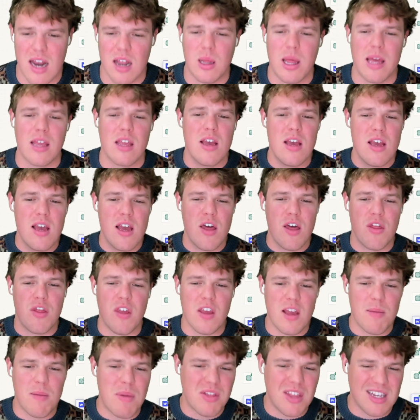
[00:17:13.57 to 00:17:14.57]
Like,
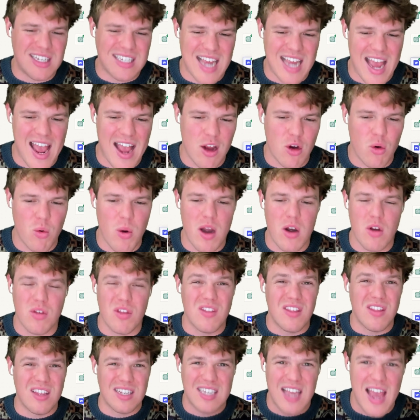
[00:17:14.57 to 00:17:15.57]
think about the tag creator,
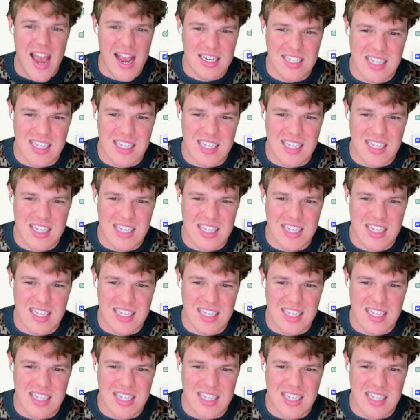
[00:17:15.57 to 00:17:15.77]
then the tag